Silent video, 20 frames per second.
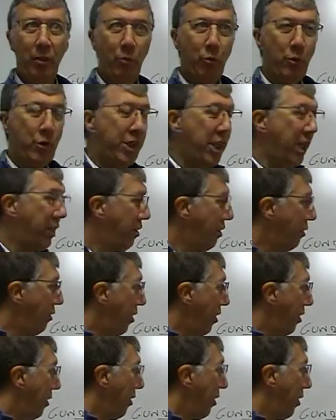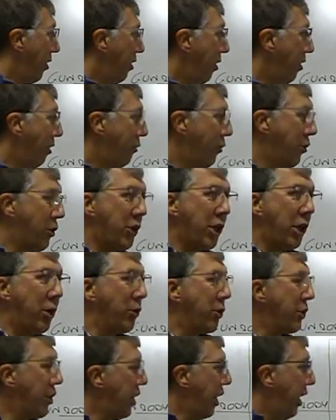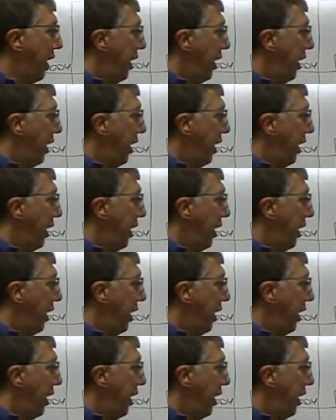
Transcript: set of results.